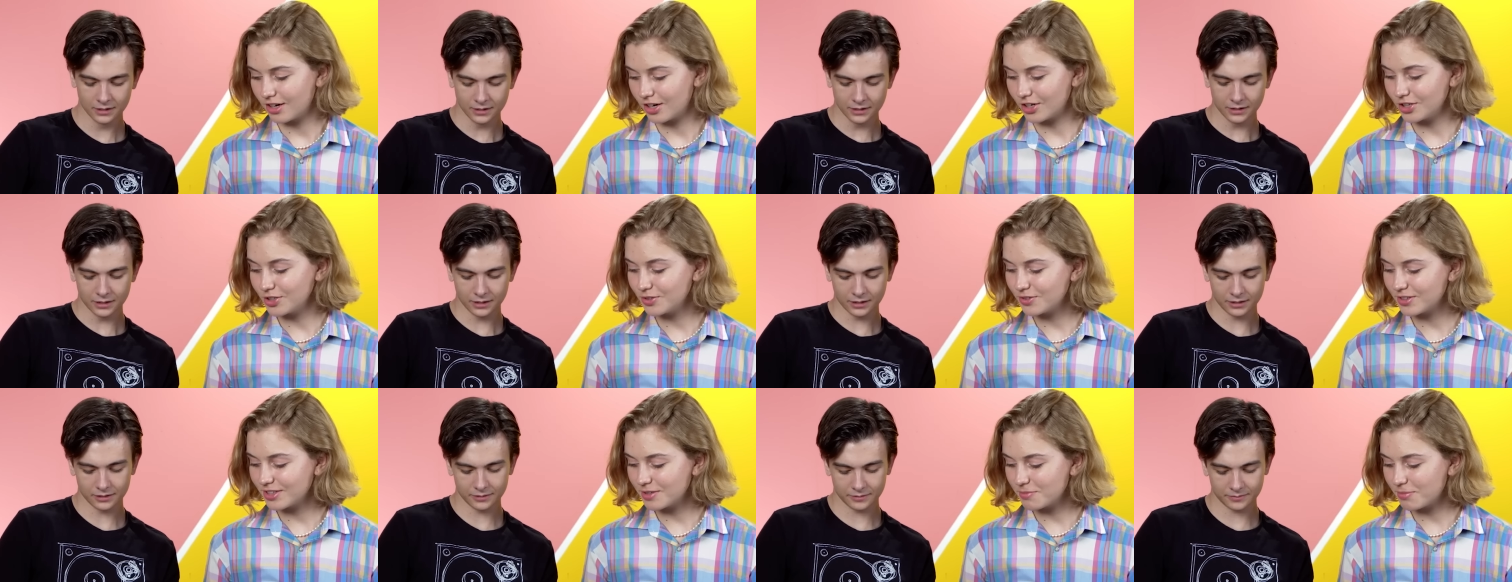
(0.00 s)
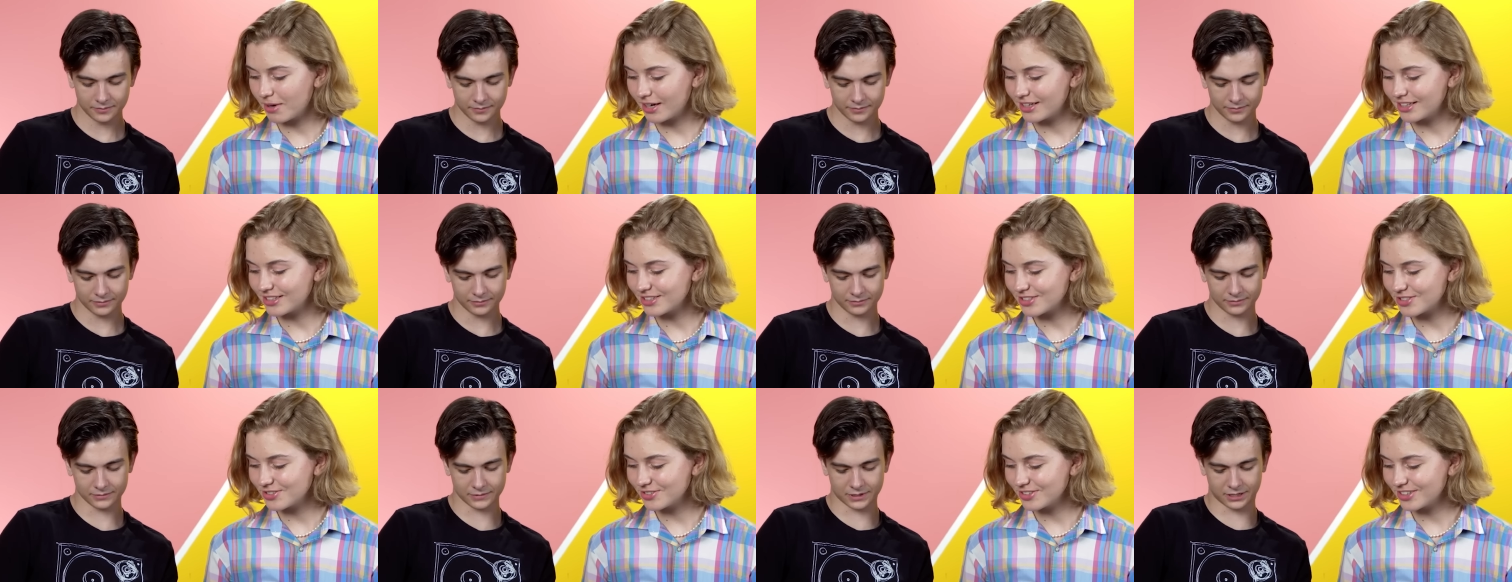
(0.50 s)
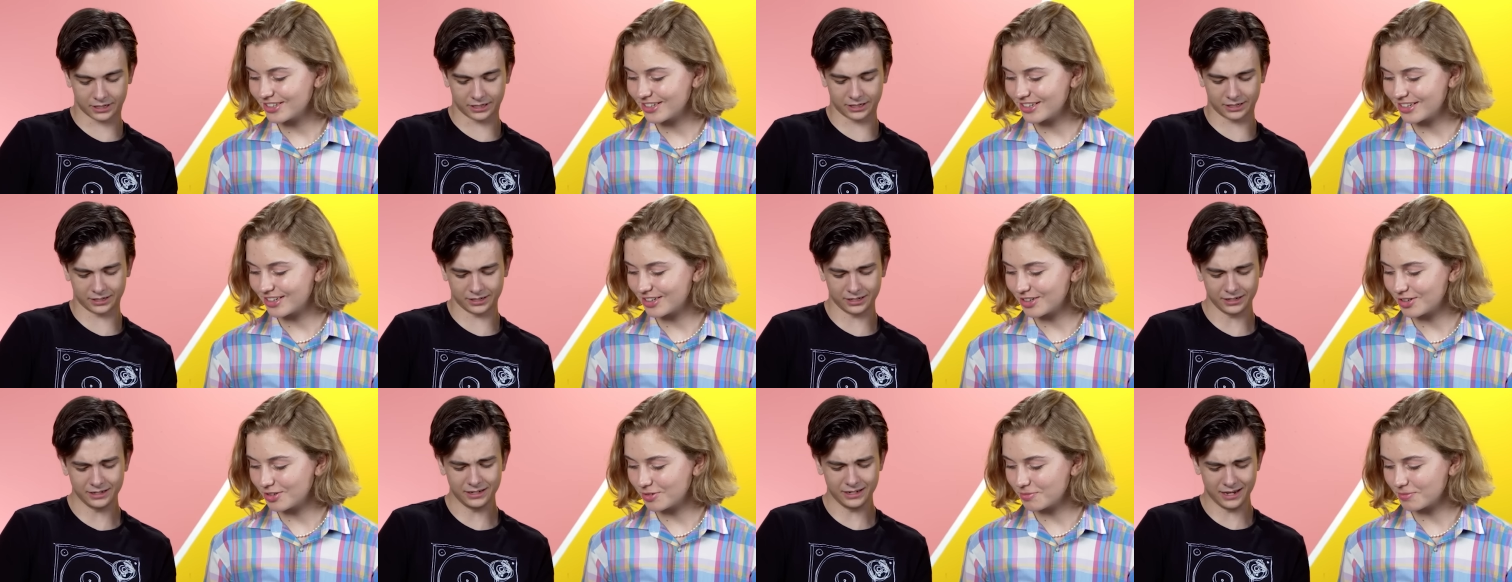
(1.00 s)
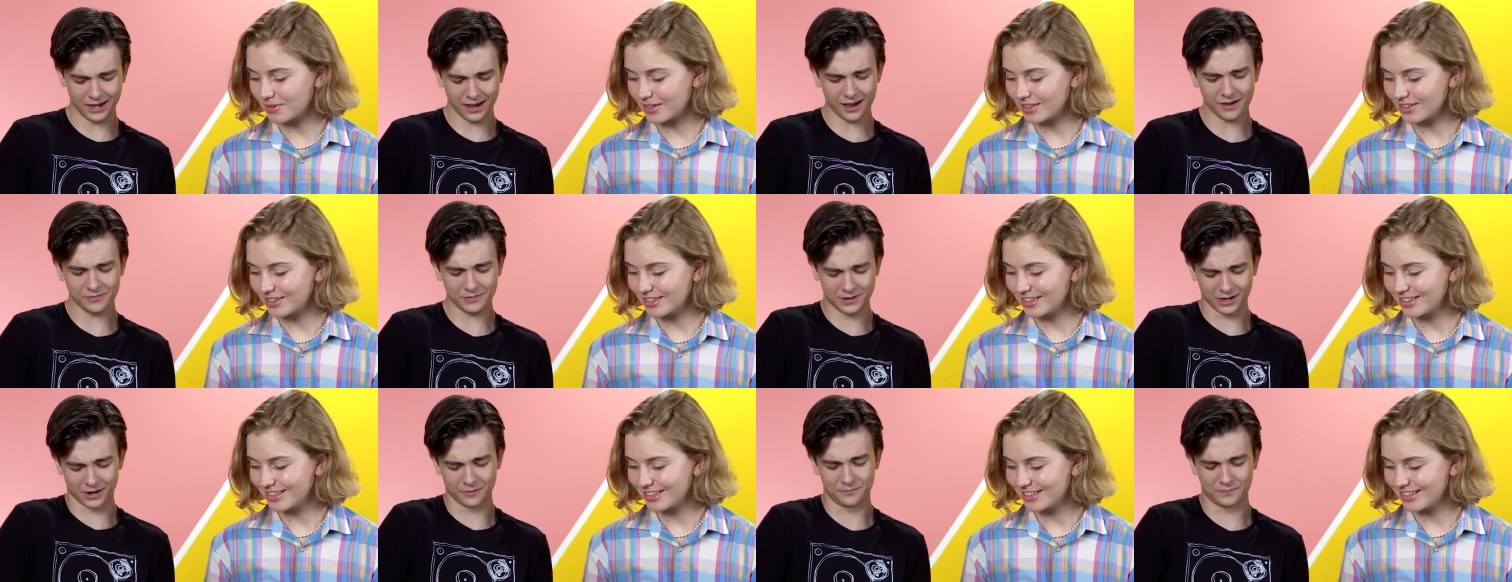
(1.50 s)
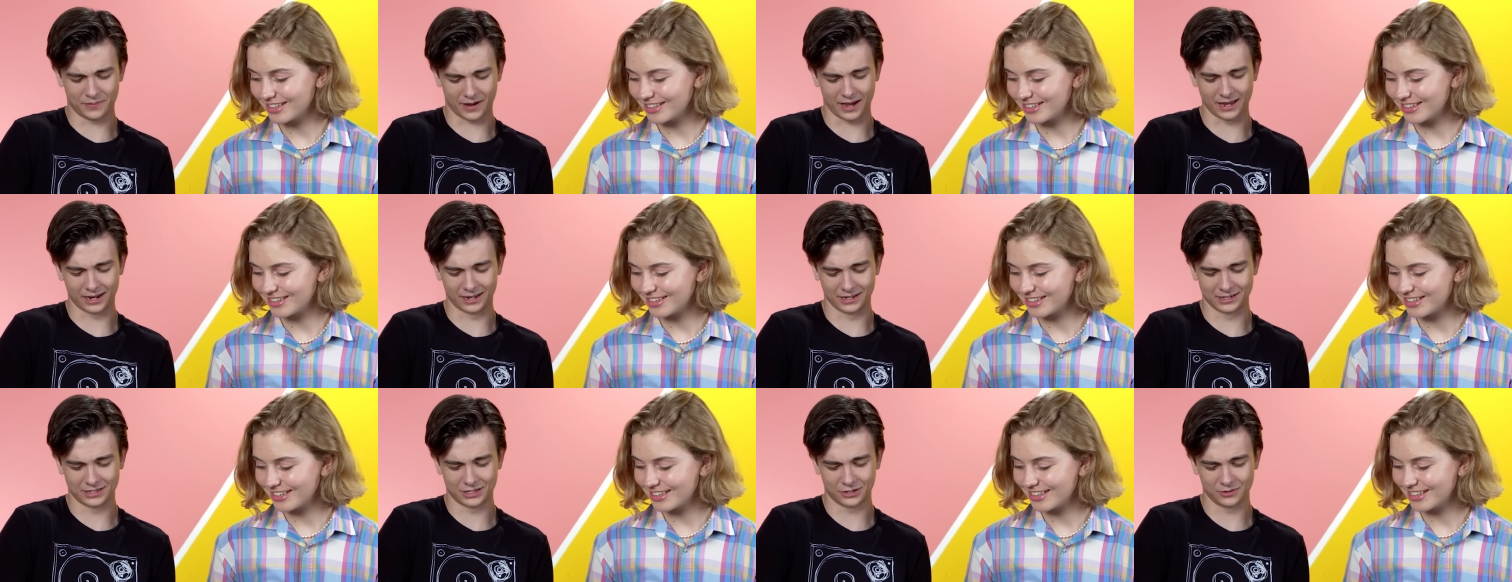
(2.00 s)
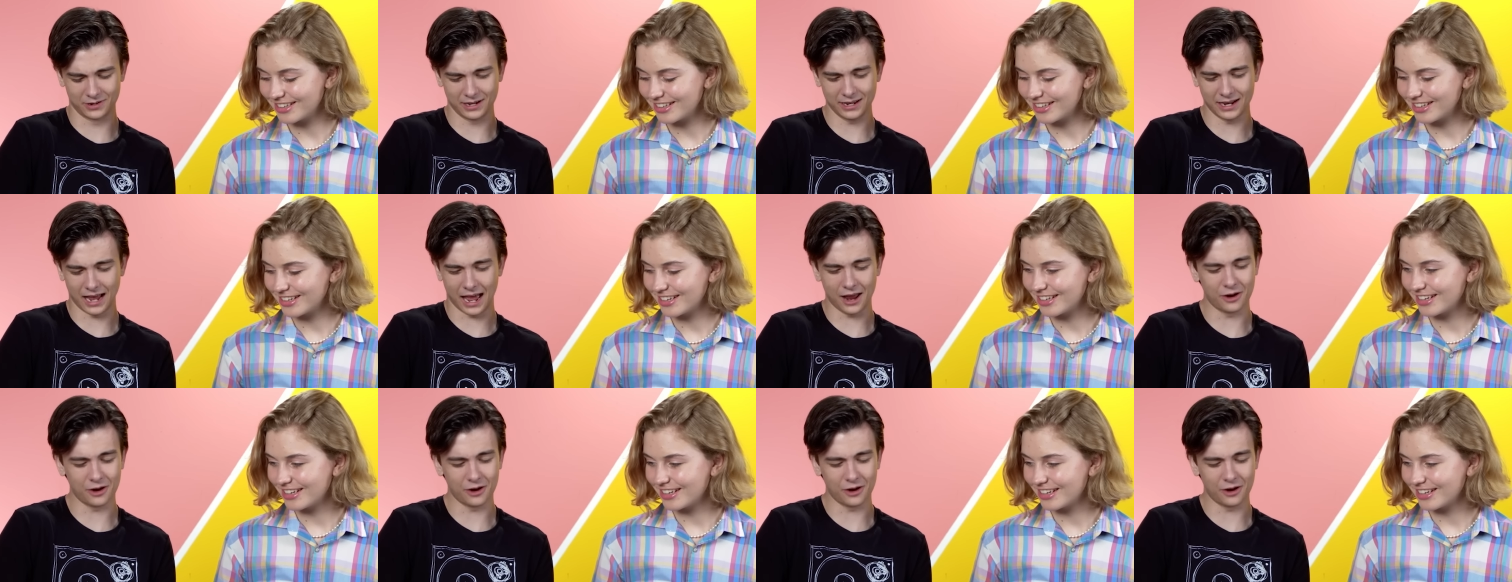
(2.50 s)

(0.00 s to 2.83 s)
Speaker 1: Are you gonna bite into it? Yeah, I'm gonna bite into it.